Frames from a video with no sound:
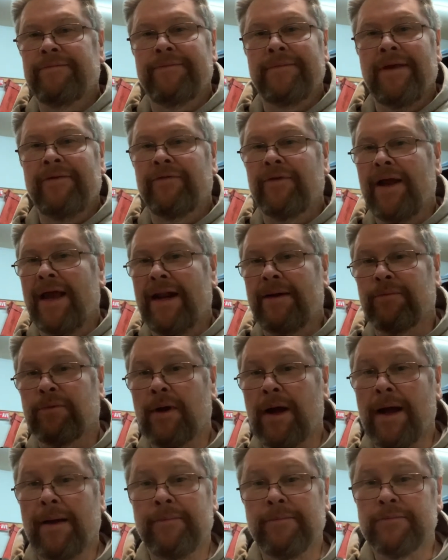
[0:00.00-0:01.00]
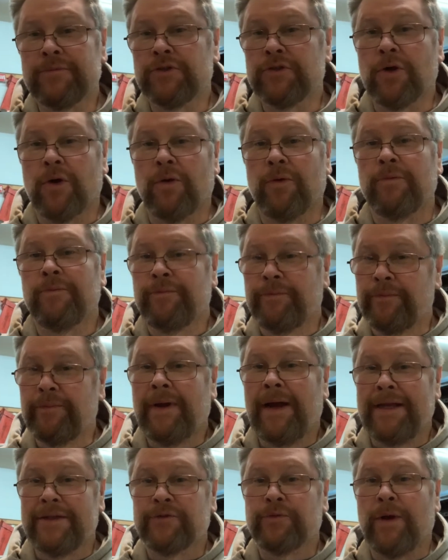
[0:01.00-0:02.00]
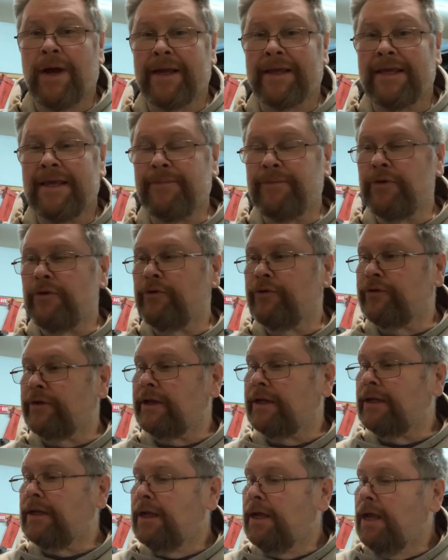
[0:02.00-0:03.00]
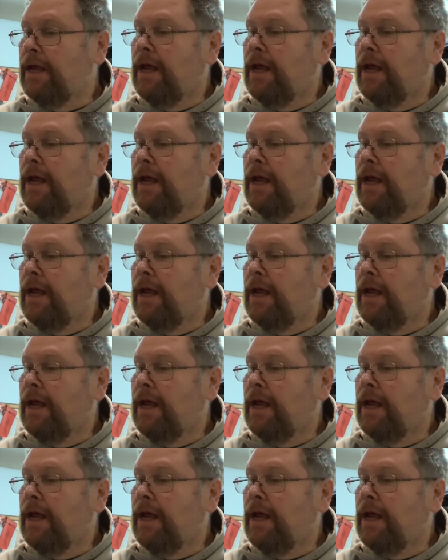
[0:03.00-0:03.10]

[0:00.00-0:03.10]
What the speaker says: Never had a problem, so that's why I keep using it.